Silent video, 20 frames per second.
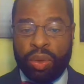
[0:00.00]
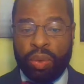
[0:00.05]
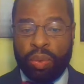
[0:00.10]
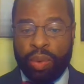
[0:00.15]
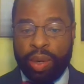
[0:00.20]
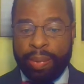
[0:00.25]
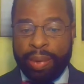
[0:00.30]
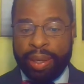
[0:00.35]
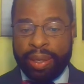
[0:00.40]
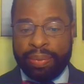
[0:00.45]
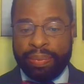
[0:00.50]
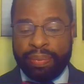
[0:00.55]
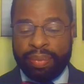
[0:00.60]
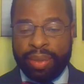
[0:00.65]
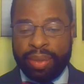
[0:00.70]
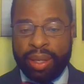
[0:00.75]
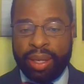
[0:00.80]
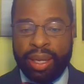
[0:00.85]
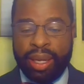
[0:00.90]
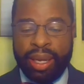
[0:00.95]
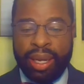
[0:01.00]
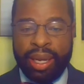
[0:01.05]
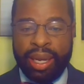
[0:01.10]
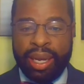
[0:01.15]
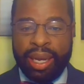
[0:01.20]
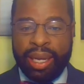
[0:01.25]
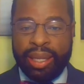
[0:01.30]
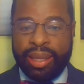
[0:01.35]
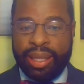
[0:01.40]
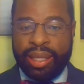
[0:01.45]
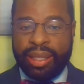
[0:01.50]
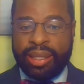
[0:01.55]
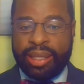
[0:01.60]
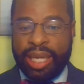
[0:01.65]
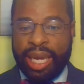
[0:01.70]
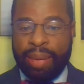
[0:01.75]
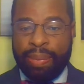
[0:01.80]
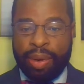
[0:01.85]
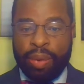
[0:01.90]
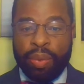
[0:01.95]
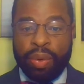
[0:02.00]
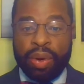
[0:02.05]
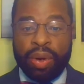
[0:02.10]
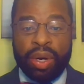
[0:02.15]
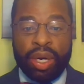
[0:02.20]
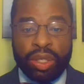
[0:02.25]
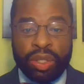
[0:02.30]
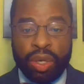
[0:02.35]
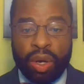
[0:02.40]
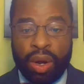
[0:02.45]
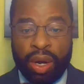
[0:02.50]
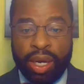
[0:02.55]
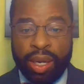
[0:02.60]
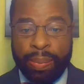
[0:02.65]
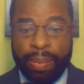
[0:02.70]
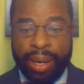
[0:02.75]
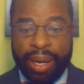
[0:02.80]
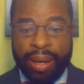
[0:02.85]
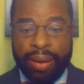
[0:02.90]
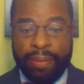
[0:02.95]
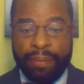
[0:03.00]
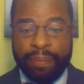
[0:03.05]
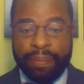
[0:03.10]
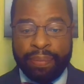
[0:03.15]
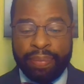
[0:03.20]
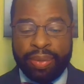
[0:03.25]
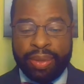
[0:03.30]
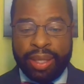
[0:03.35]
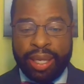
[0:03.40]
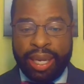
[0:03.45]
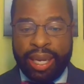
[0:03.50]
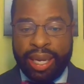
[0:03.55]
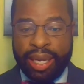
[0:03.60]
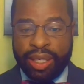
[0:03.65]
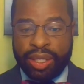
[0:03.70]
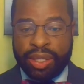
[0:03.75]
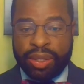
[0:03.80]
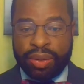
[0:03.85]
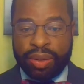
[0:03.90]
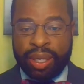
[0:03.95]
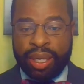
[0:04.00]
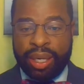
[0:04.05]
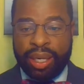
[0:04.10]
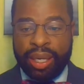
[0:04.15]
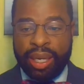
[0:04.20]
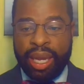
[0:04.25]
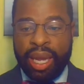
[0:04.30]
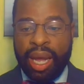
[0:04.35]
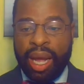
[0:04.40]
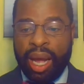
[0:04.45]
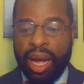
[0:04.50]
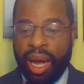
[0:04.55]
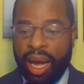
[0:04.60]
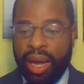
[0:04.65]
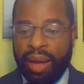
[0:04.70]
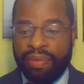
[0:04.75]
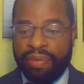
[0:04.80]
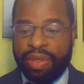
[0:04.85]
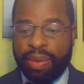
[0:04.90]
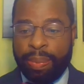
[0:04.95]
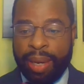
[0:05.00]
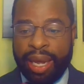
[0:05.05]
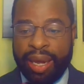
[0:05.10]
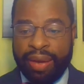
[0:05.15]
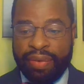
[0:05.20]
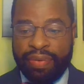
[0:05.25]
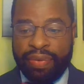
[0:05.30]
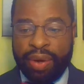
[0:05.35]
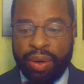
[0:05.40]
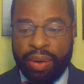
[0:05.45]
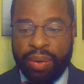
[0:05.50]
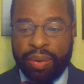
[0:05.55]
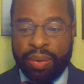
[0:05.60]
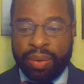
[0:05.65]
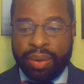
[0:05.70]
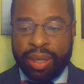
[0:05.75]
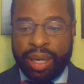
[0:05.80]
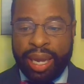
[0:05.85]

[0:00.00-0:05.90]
women. In this segment, we're going to talk about the history of the Black vote,